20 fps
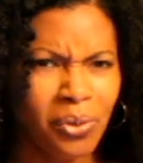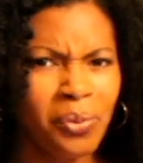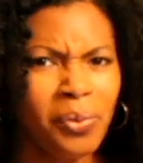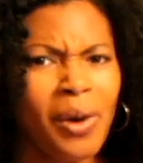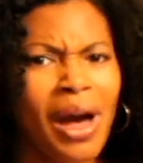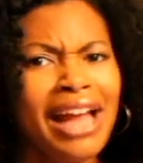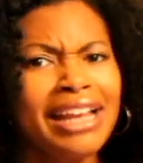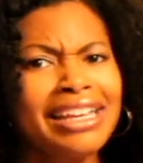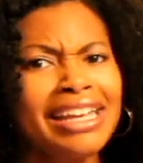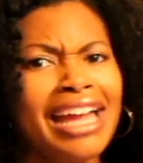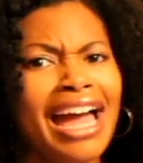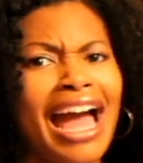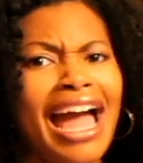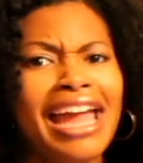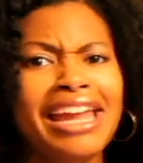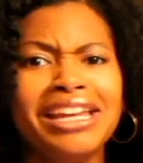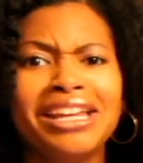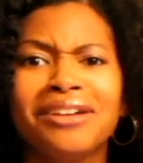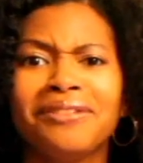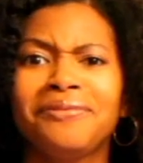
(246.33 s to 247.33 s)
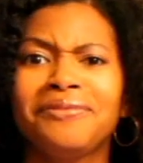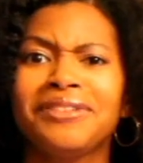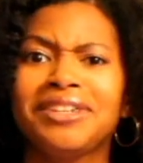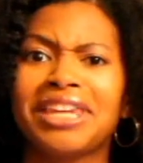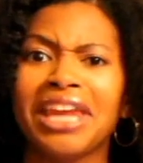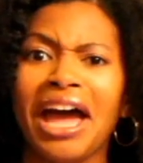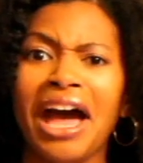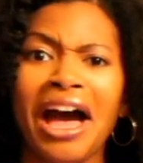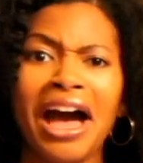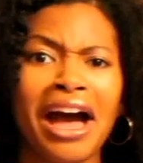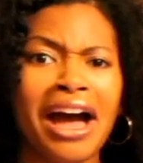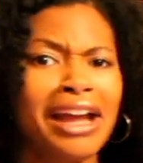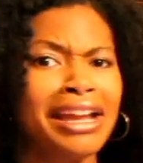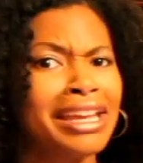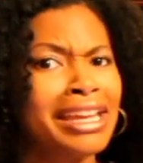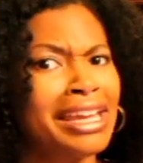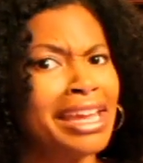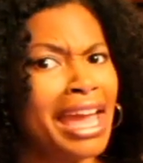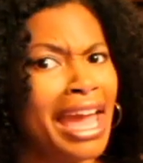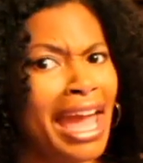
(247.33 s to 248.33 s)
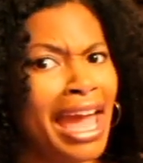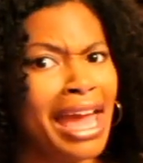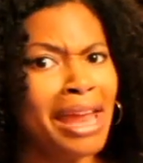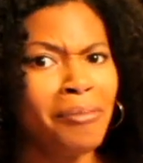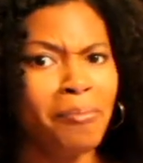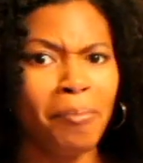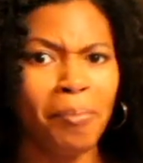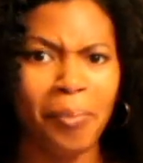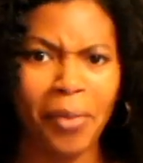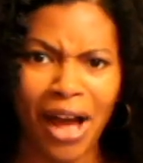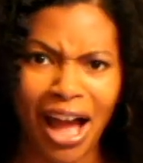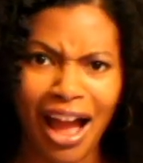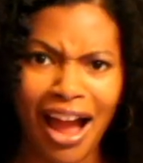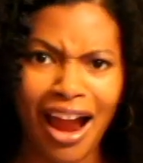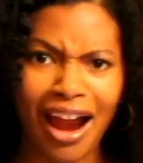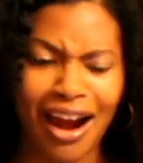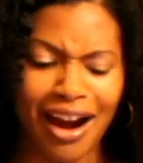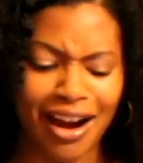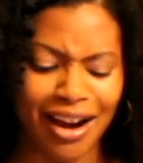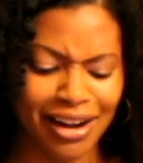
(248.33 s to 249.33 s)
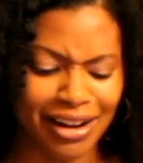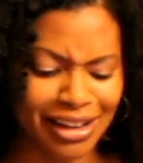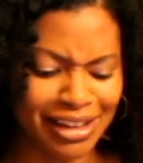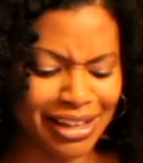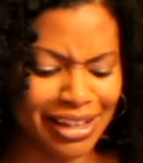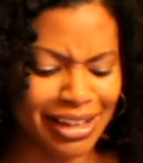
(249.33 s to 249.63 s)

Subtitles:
What kind of dog can't bark?